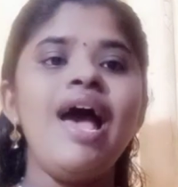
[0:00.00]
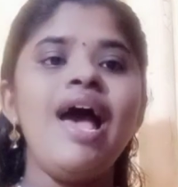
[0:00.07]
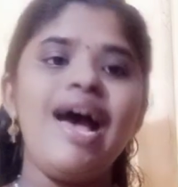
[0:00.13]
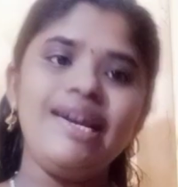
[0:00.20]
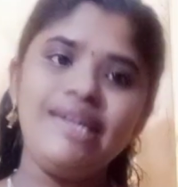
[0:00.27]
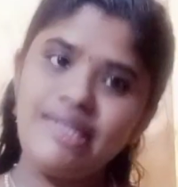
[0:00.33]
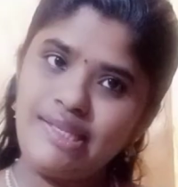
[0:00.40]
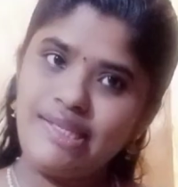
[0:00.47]

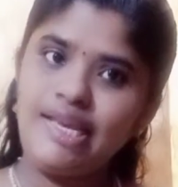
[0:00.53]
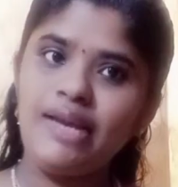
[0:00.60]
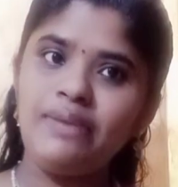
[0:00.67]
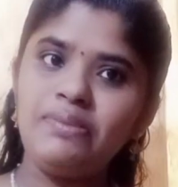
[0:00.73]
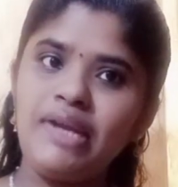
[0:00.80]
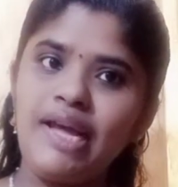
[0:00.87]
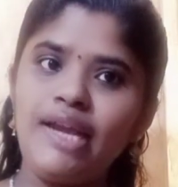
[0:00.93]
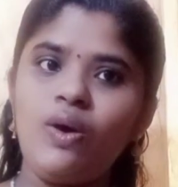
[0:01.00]
at the
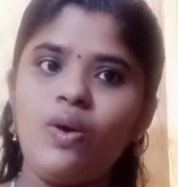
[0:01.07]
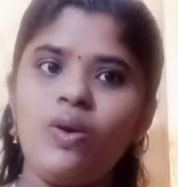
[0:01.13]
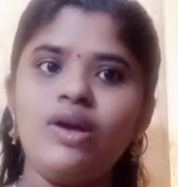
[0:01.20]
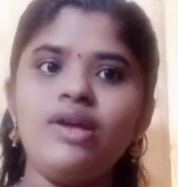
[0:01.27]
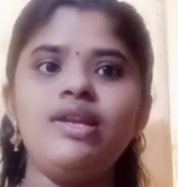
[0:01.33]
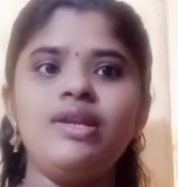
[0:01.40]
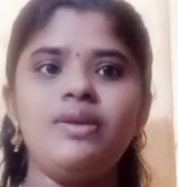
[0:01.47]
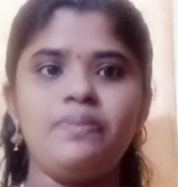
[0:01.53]
same time
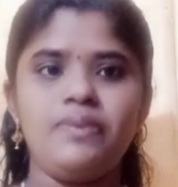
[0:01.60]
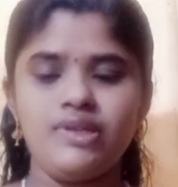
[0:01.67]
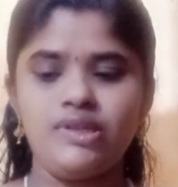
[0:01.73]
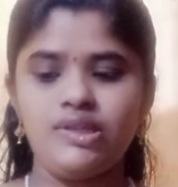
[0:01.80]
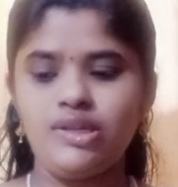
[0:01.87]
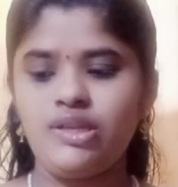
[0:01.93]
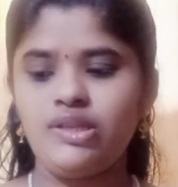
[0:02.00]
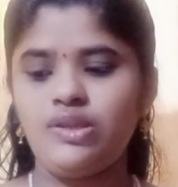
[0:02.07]
occur in a
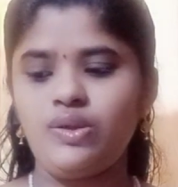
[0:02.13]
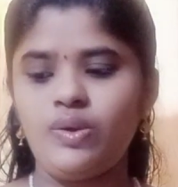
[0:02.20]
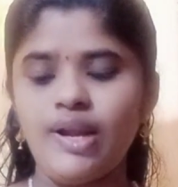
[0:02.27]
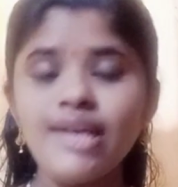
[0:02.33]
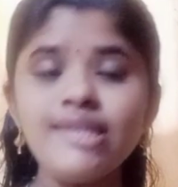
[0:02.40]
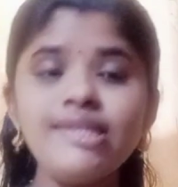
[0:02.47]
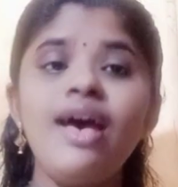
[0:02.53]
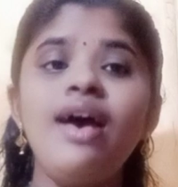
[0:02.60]
person is known
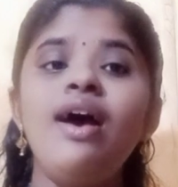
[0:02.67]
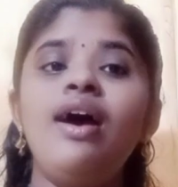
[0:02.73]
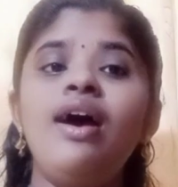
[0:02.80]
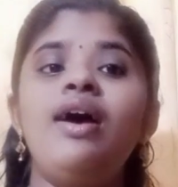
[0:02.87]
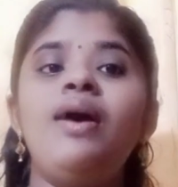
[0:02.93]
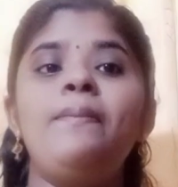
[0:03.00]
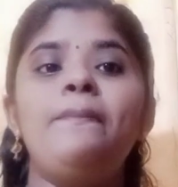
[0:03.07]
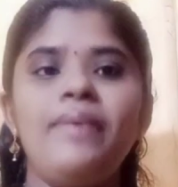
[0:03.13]
as
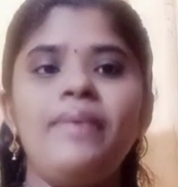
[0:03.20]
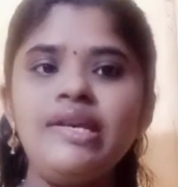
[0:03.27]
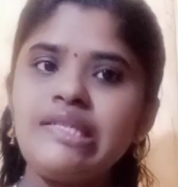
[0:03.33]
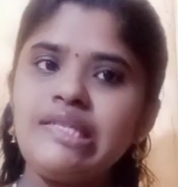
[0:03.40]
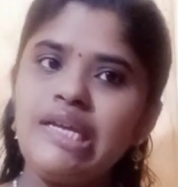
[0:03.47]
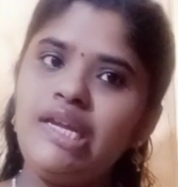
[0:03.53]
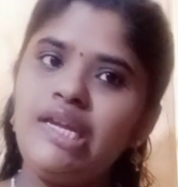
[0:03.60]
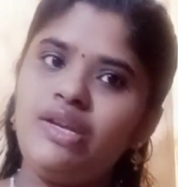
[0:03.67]

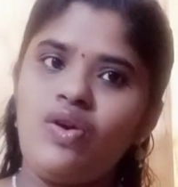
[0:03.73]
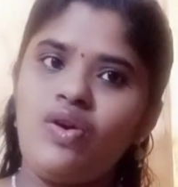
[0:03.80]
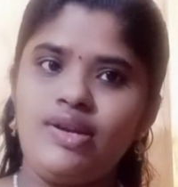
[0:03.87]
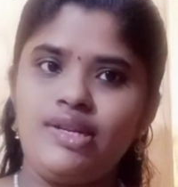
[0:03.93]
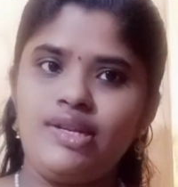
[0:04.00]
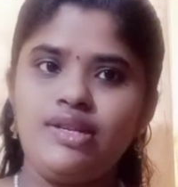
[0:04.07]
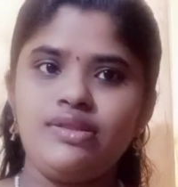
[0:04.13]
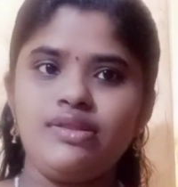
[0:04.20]
mixed
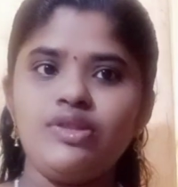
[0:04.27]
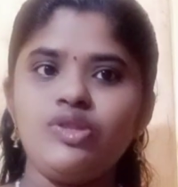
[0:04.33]
incontinence.